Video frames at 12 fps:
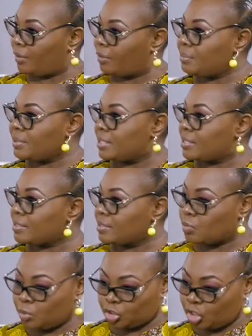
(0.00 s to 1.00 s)
other
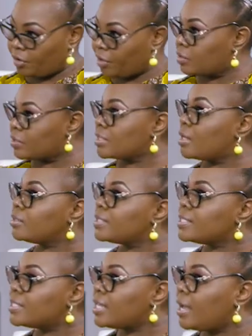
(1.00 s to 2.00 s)
businesses, which are a
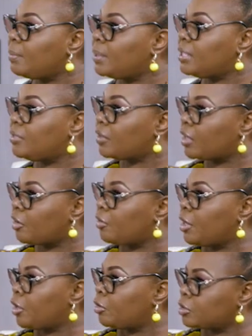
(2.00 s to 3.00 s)
consultancy, I believe, and a
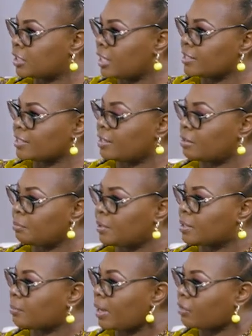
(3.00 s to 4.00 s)
career coach? Tell us a little
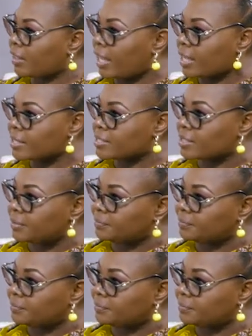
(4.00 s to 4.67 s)
bit about that.